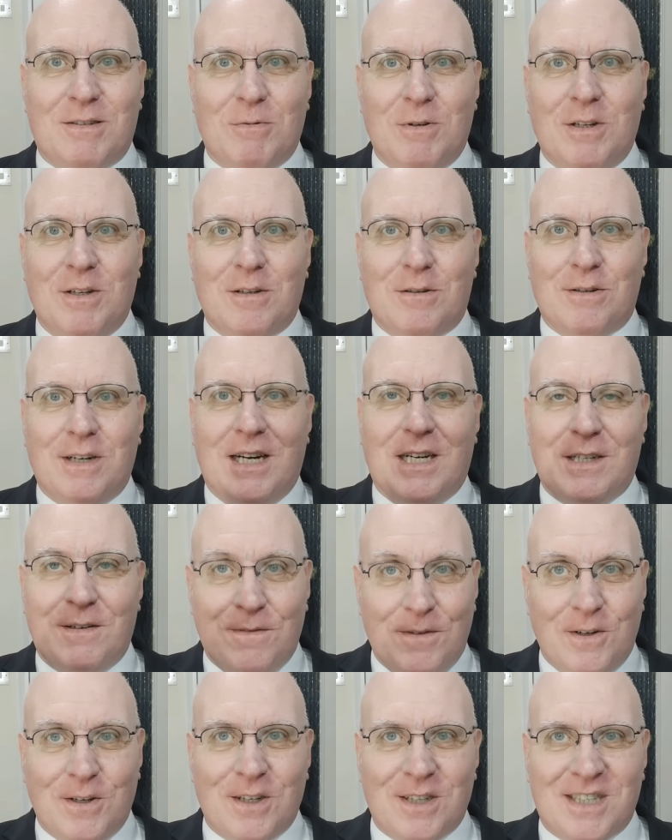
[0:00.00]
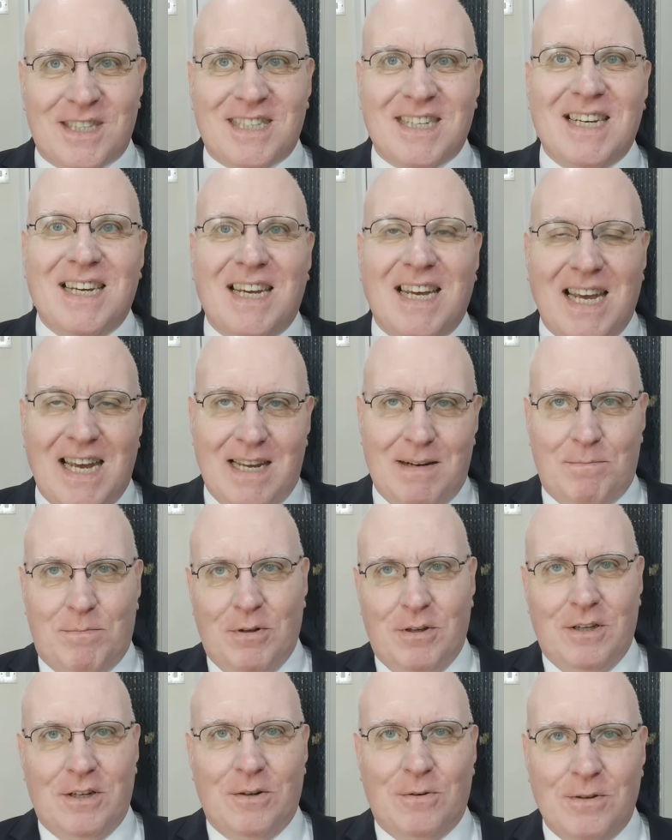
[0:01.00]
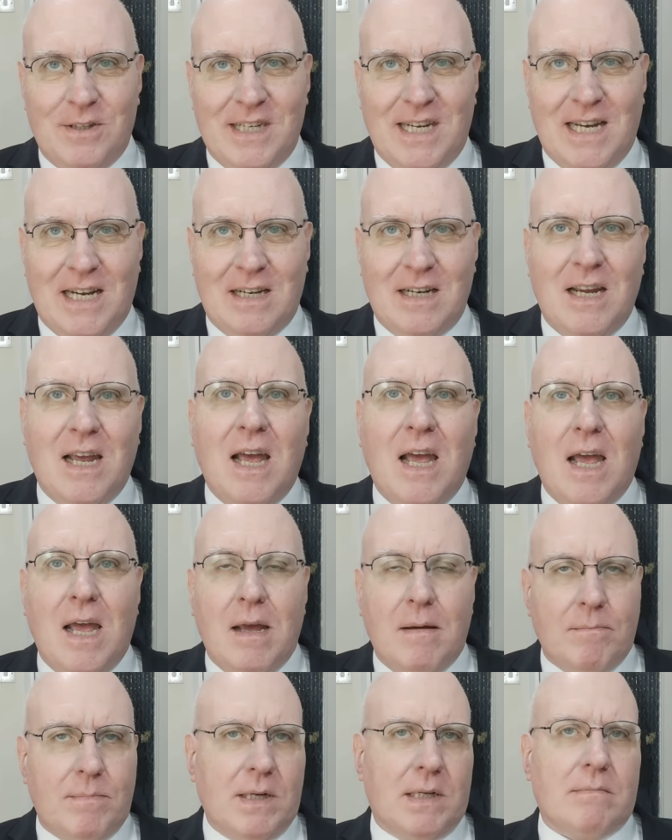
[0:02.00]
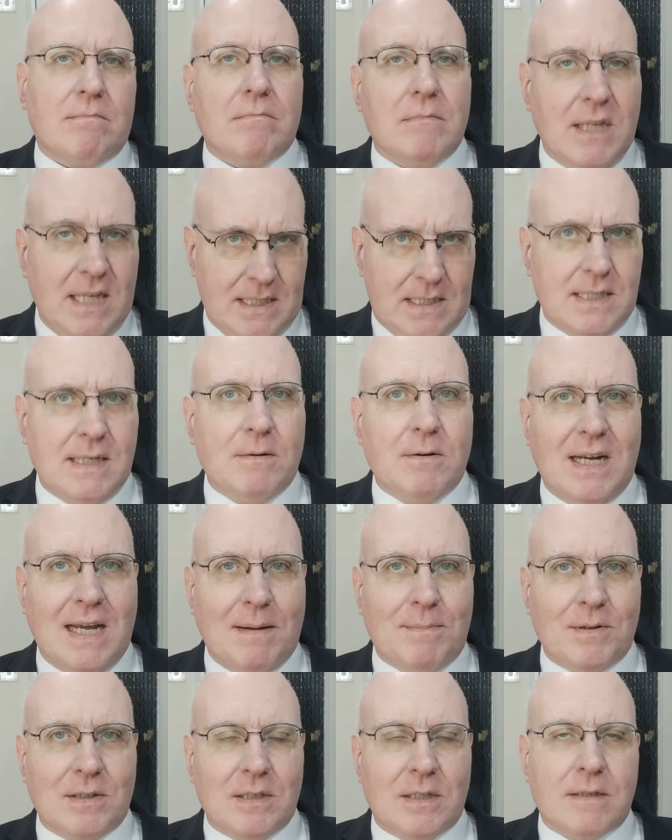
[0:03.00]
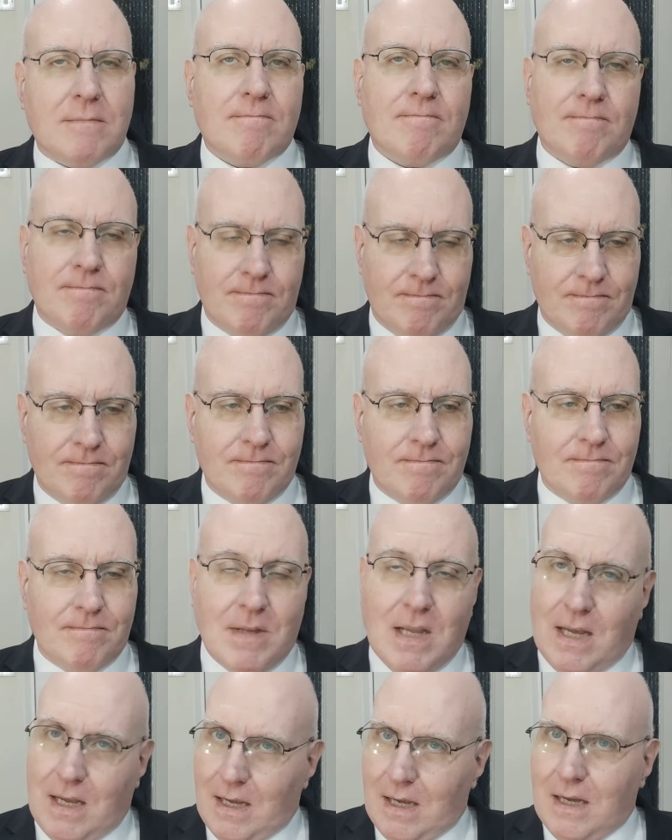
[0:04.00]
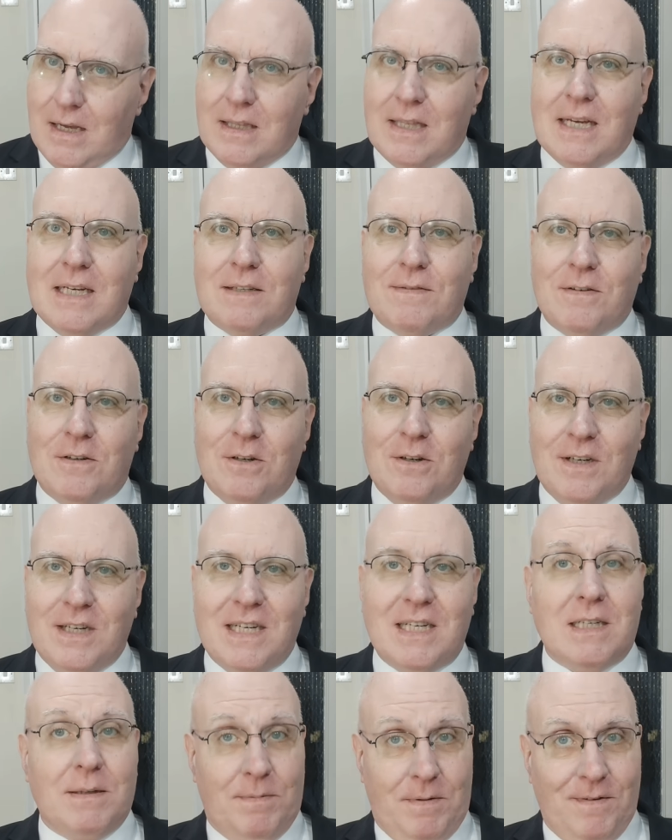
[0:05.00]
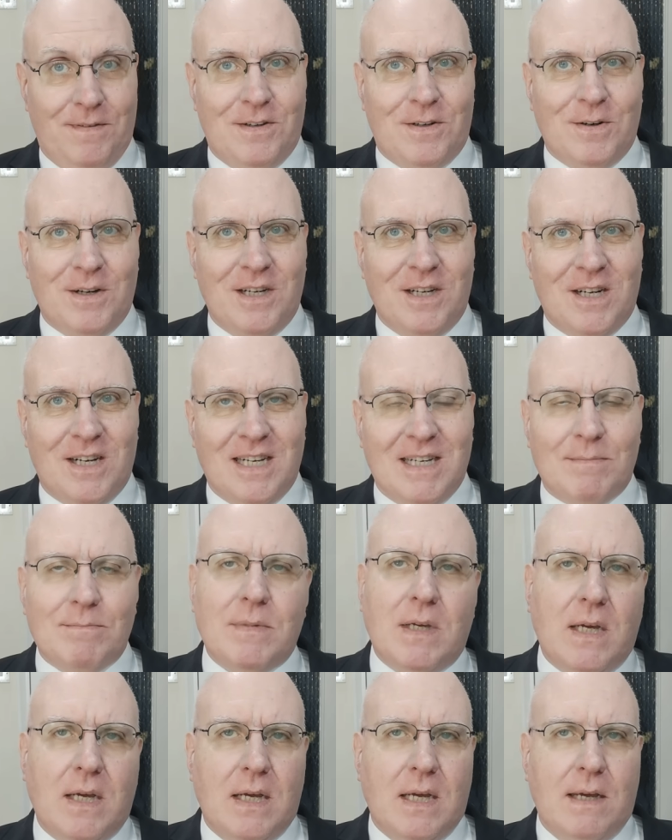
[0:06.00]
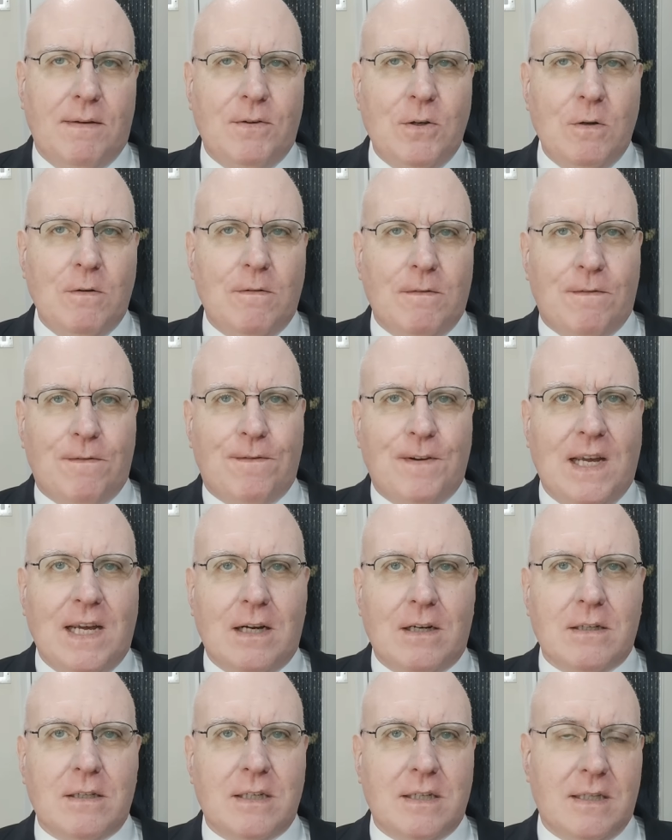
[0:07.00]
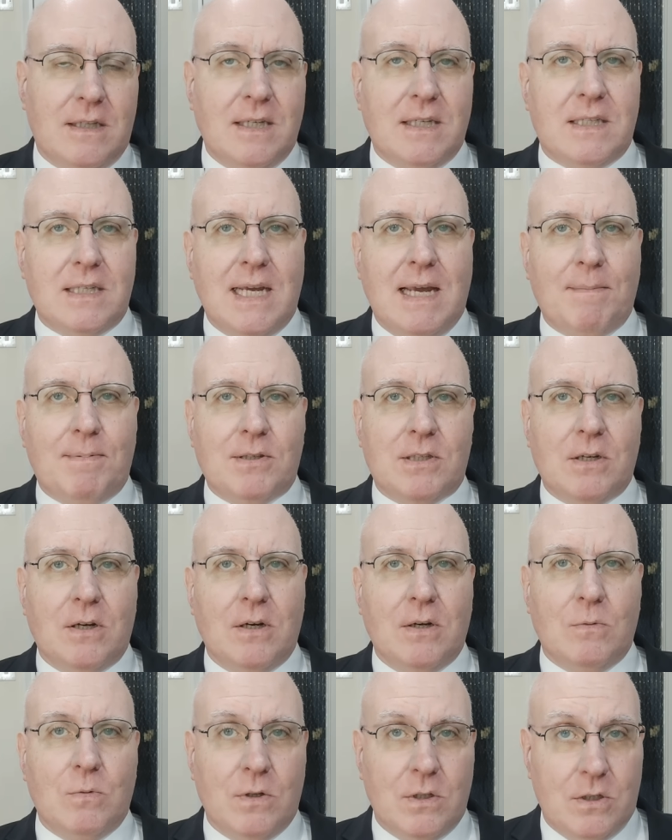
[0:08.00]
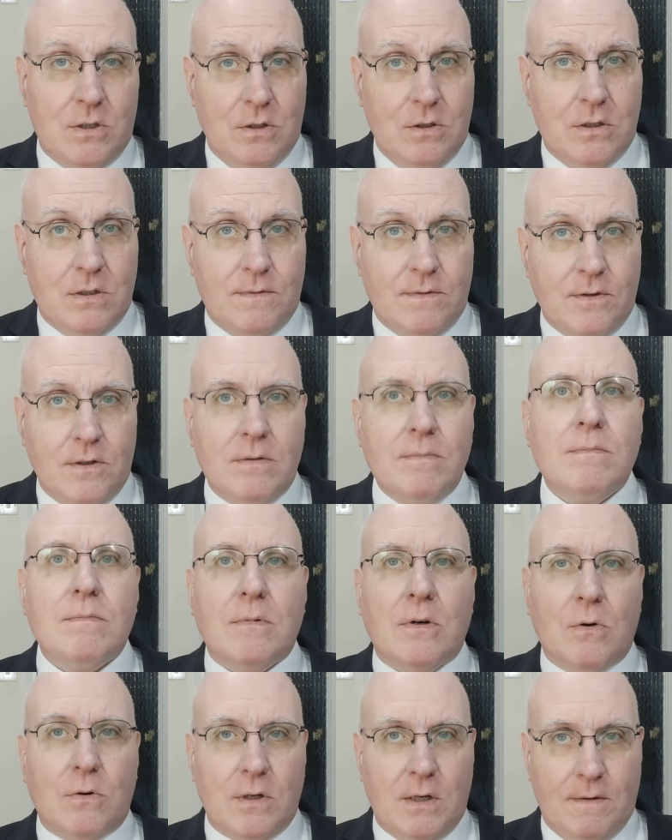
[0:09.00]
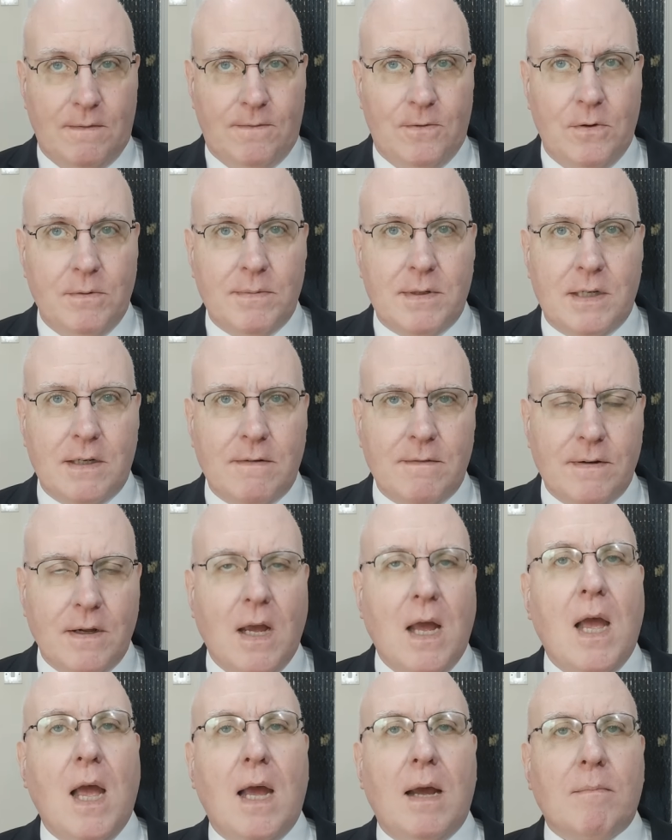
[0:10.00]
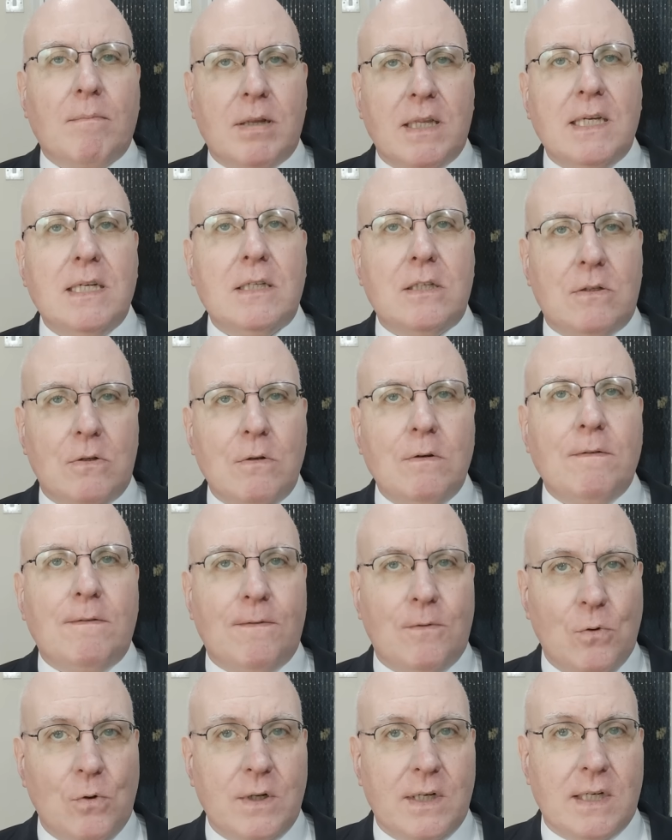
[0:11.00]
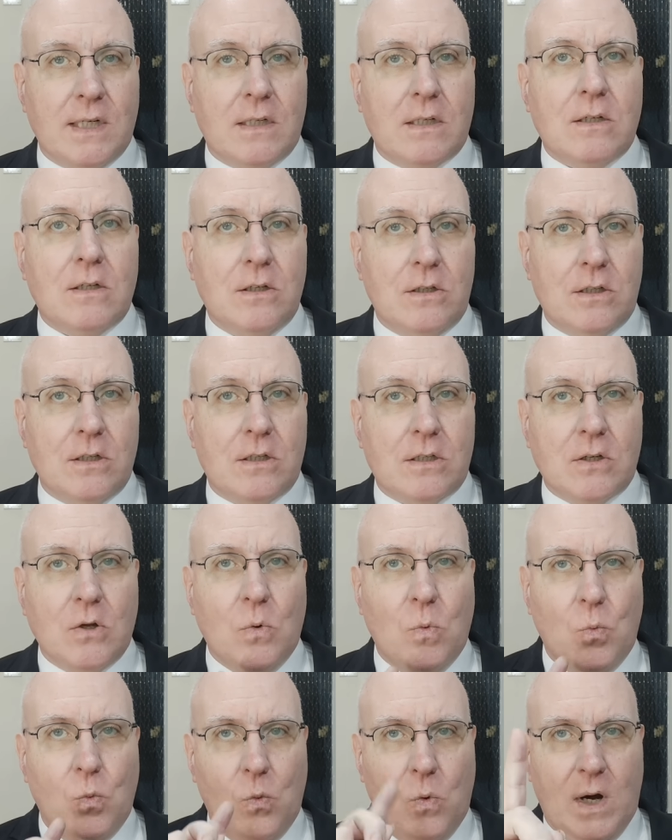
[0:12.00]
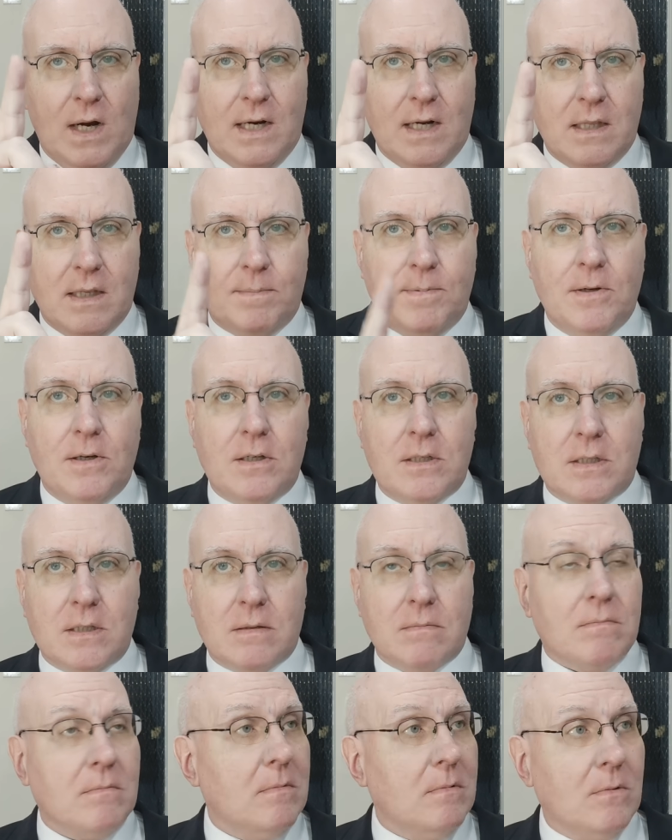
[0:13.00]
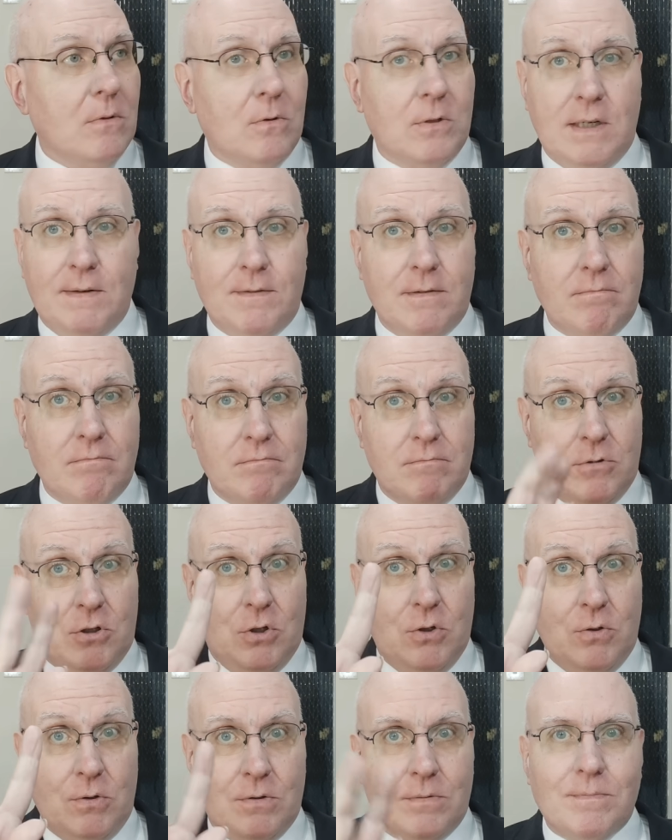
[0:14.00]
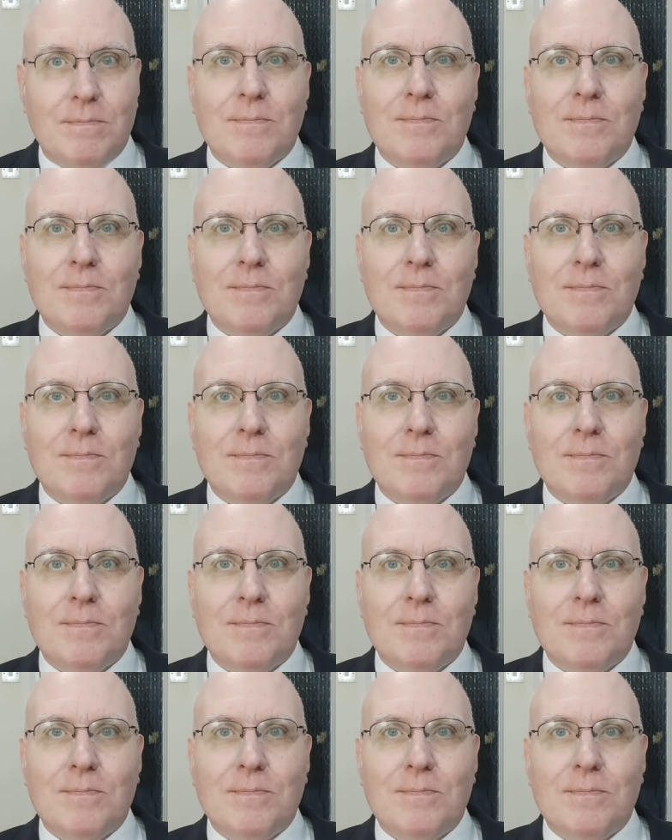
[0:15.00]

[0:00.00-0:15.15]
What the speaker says: will crash first and pull it all down, but let's see what happens. Thanks for tuning in to Pivot to AI. If you found this episode was useful or informative, please do forward it to just one other person, or even two.